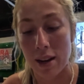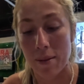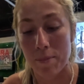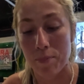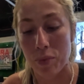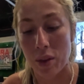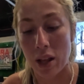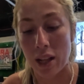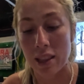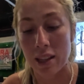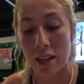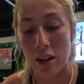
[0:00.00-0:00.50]

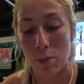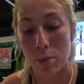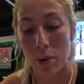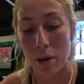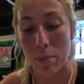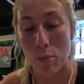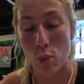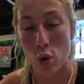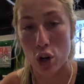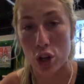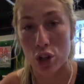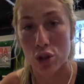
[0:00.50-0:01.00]
a little bit
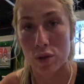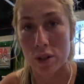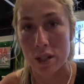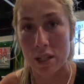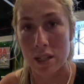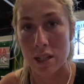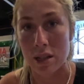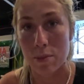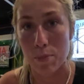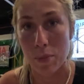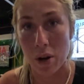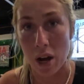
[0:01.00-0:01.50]
more
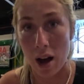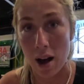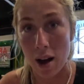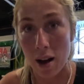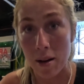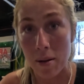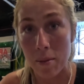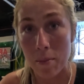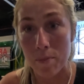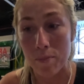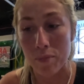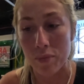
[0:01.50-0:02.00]
crisped
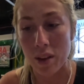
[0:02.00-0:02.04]
up,